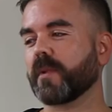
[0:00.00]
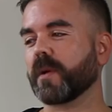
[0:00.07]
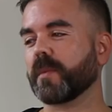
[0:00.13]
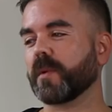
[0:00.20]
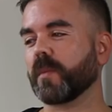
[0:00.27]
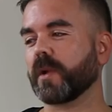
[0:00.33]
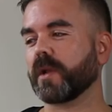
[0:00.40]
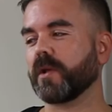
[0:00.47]

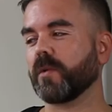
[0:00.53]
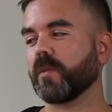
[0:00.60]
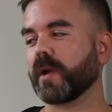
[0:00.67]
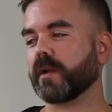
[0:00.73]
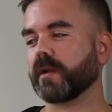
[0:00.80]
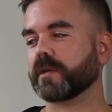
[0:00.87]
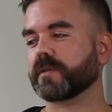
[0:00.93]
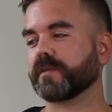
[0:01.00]
moment when you
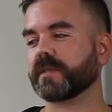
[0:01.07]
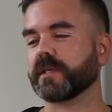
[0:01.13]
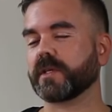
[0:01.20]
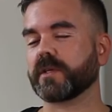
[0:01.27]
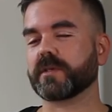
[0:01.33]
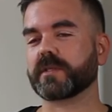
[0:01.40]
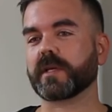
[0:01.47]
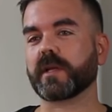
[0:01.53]
went, because obviously
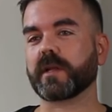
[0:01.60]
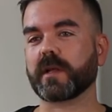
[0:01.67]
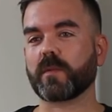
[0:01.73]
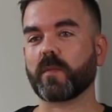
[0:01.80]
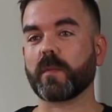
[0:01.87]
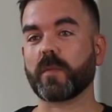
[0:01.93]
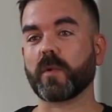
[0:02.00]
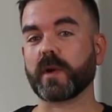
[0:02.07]
you said at
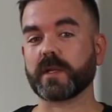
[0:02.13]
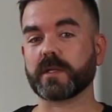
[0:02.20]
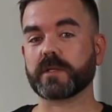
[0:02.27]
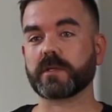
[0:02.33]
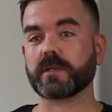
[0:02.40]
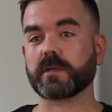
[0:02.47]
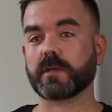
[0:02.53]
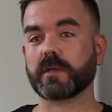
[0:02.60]
one
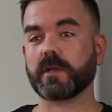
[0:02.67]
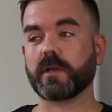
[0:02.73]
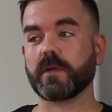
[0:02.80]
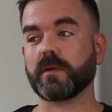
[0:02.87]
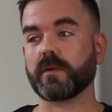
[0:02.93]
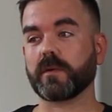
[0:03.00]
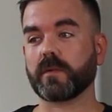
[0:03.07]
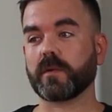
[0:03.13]
point
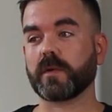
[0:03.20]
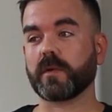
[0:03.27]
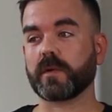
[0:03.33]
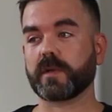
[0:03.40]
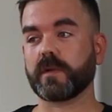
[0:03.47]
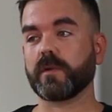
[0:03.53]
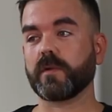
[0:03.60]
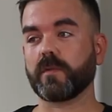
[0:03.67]
you, you,
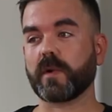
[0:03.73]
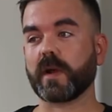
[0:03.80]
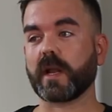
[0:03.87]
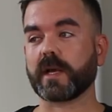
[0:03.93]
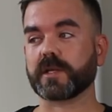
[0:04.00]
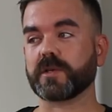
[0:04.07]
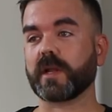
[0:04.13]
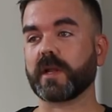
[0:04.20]
you
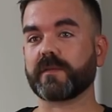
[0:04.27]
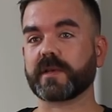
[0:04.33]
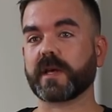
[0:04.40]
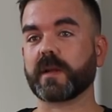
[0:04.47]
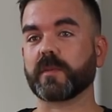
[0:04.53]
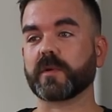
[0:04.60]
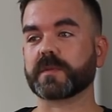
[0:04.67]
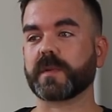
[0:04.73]
realised you loved
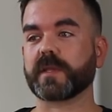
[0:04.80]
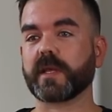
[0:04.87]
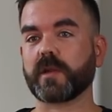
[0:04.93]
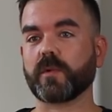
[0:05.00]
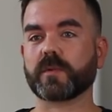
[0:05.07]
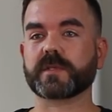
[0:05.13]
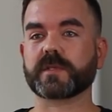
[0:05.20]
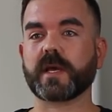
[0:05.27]
animals, but then
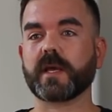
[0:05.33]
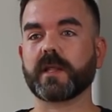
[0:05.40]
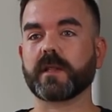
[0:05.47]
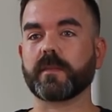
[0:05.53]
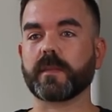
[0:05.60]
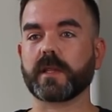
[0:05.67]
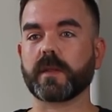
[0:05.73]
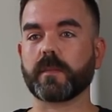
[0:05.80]
you also ate
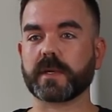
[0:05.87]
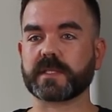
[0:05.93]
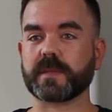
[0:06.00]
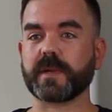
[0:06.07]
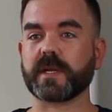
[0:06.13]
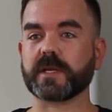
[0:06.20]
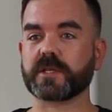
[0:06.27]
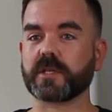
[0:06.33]
them, and there must have
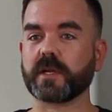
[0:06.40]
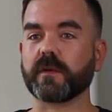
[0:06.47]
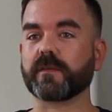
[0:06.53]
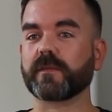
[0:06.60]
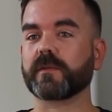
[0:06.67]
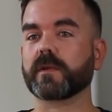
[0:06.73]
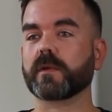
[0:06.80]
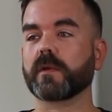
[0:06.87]
been a
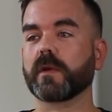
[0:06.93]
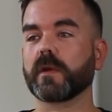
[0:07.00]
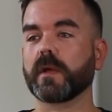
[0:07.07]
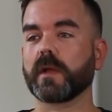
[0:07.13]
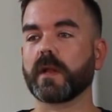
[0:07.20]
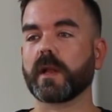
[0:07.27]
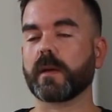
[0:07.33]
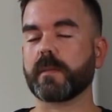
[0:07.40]
shift.
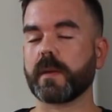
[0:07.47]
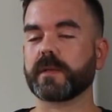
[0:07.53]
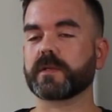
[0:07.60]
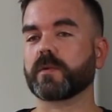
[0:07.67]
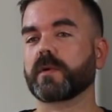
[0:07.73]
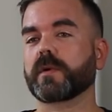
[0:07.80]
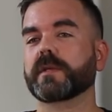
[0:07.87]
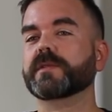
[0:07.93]
Like, maybe
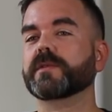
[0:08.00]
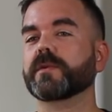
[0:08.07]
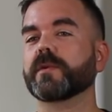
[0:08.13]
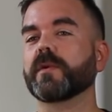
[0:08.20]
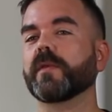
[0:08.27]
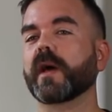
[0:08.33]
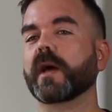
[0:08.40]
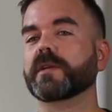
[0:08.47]
talk us
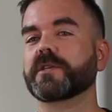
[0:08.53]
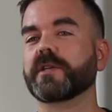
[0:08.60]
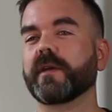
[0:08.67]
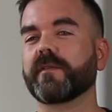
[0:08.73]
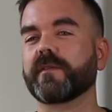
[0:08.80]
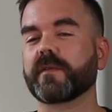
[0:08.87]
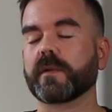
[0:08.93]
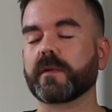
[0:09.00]
through that
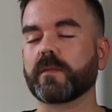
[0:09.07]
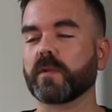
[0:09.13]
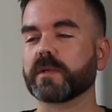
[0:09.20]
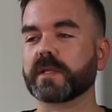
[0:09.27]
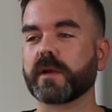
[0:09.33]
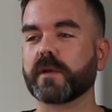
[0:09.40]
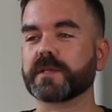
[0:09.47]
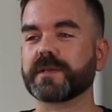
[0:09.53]
shift. Was
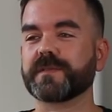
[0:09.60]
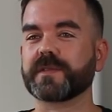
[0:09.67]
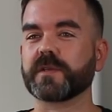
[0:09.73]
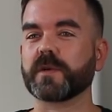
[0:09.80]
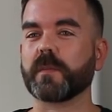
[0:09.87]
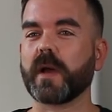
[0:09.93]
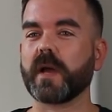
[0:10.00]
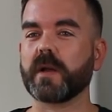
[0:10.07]
there a shift in
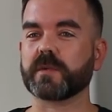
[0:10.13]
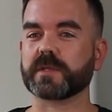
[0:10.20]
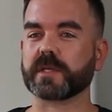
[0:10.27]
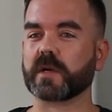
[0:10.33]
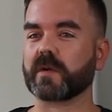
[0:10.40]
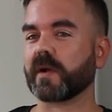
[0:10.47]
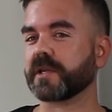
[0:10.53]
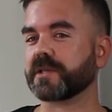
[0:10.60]
your mind? Was it
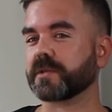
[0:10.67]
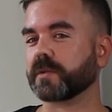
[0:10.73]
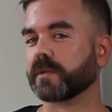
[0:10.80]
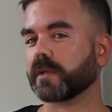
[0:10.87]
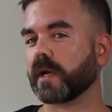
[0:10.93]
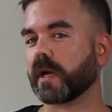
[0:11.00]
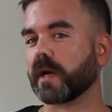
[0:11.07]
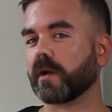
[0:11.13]

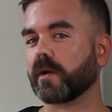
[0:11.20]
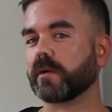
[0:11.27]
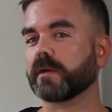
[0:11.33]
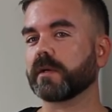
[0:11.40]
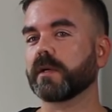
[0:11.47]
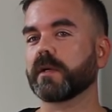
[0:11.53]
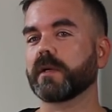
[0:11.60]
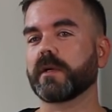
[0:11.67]
gradual?
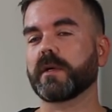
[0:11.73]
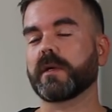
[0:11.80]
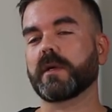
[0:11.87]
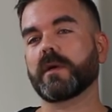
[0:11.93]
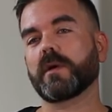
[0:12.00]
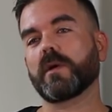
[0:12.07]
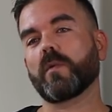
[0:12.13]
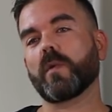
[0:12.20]
How...
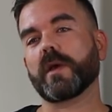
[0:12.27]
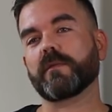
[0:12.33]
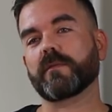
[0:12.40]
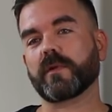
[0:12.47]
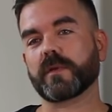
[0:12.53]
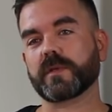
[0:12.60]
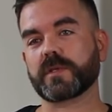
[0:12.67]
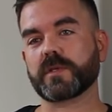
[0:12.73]
What
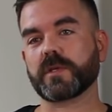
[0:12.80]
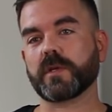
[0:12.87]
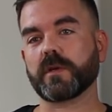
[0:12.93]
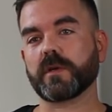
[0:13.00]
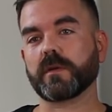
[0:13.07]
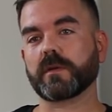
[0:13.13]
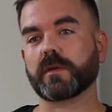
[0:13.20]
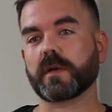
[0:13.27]
influenced
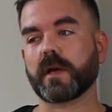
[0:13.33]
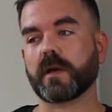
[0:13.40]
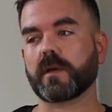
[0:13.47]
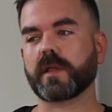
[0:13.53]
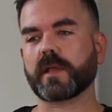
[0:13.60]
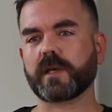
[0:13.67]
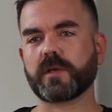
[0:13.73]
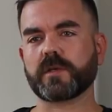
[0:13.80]
you? I
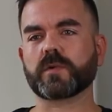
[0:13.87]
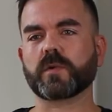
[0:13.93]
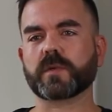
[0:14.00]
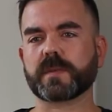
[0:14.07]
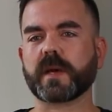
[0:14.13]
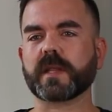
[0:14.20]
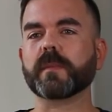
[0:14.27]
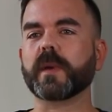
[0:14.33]
think you talked
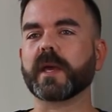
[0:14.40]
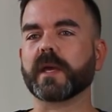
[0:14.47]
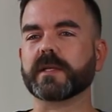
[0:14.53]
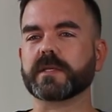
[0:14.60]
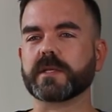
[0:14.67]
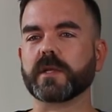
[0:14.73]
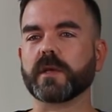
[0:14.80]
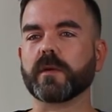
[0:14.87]
about the pig,
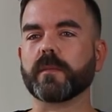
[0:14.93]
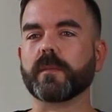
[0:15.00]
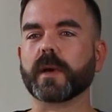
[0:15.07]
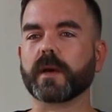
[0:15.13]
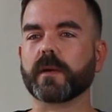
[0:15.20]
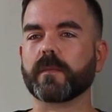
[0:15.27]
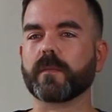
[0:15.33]
didn't you? But